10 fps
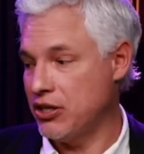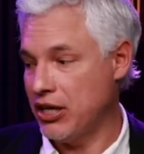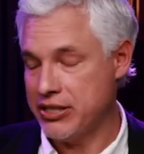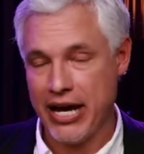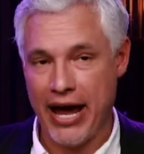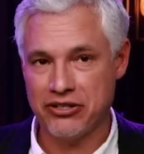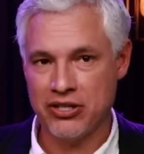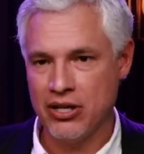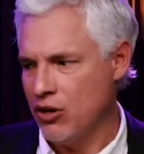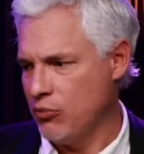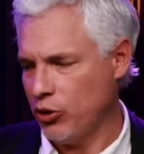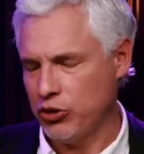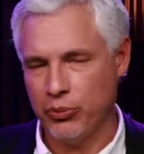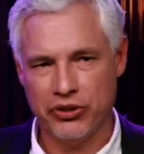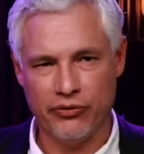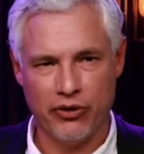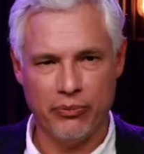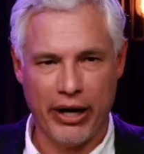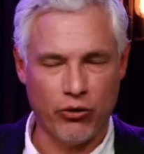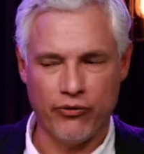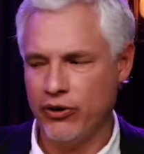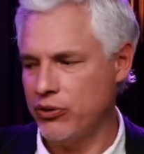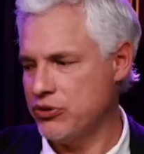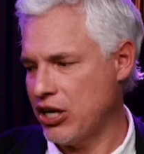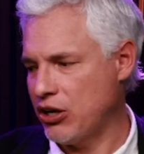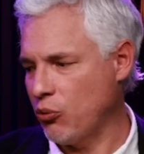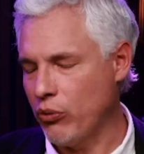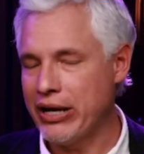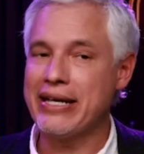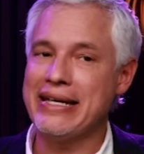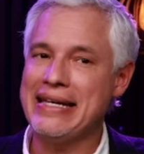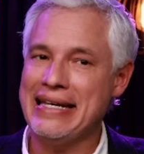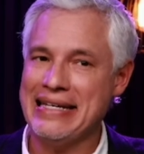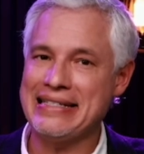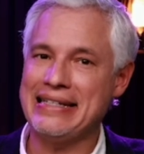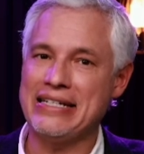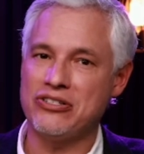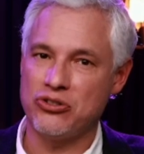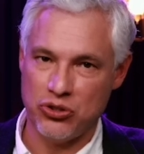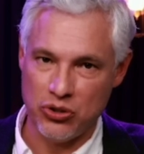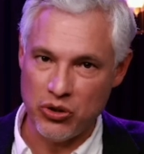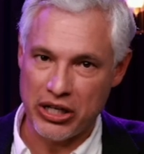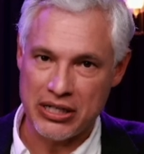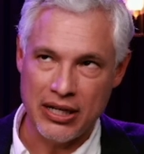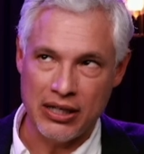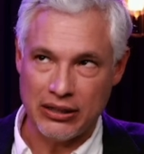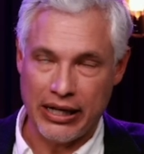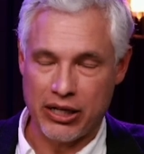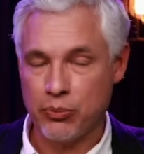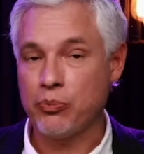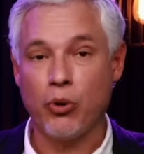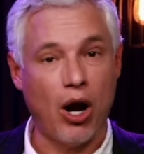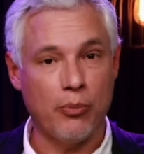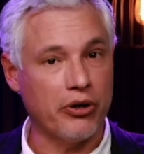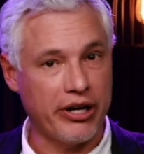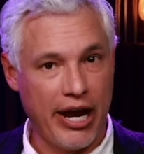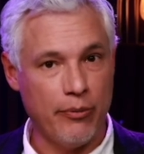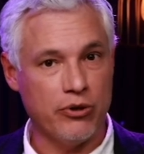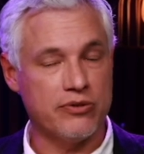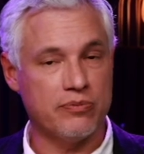did. In my opinion, Tony's channel is probably the best for camera history and camera news.